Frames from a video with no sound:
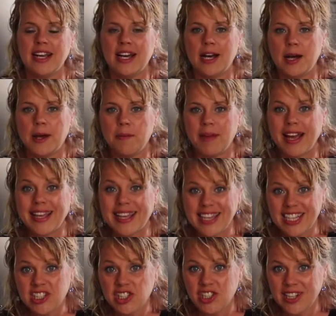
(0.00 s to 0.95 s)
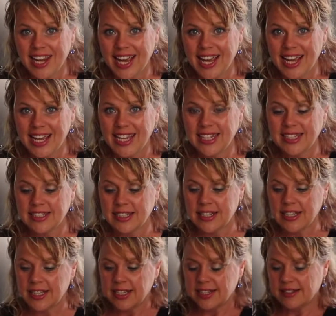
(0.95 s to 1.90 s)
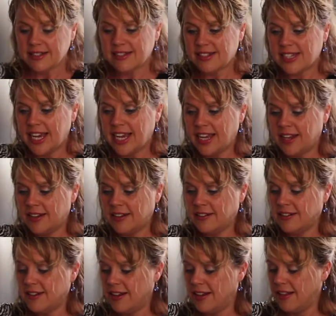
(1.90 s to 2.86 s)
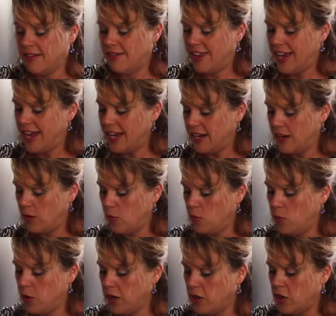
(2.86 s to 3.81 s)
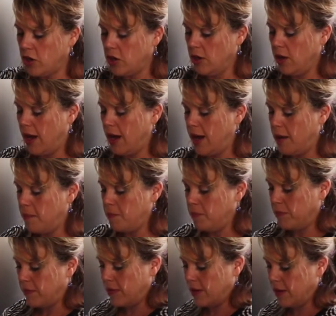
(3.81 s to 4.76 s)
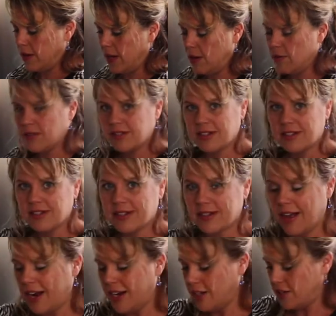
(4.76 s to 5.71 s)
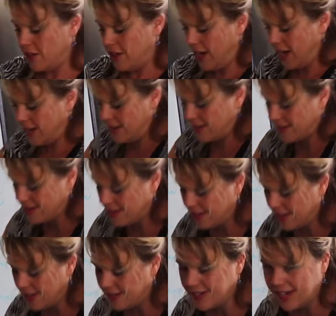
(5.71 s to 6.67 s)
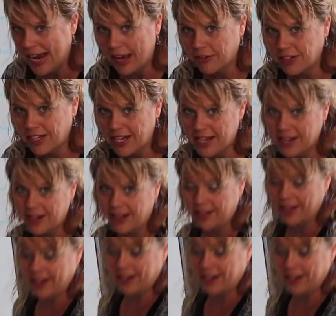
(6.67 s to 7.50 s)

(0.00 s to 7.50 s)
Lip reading: a KitchenAid stand that would, it was a slider, and it slid down in and then